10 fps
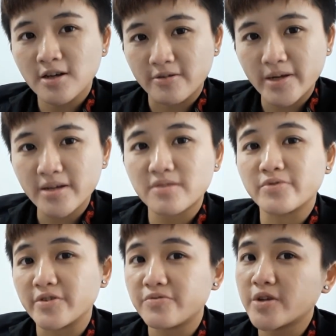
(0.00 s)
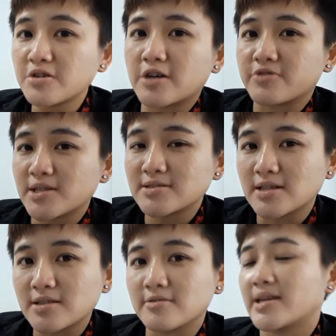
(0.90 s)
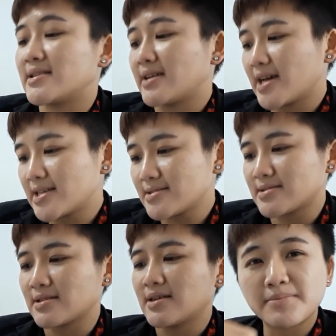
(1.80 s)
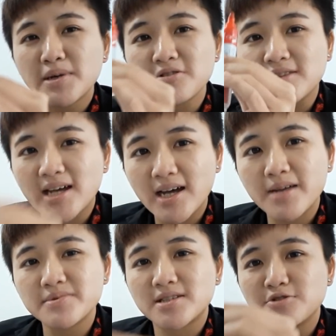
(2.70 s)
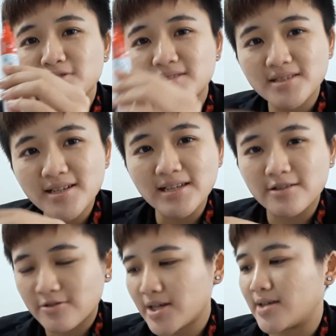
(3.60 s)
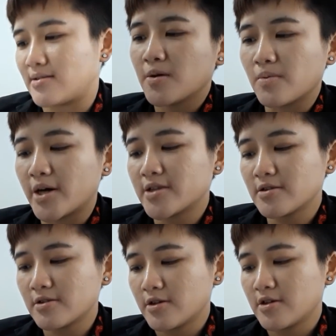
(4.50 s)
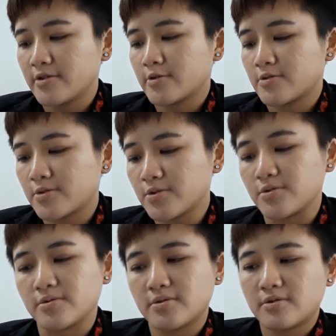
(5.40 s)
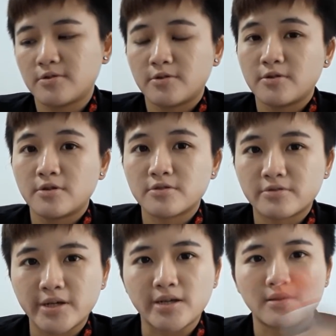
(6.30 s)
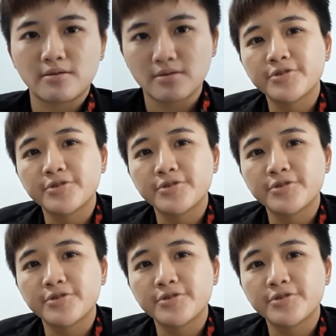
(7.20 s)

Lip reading: Correct? Review our trading journal, and hence the amount of times that you see that trade. 1, 2, 3.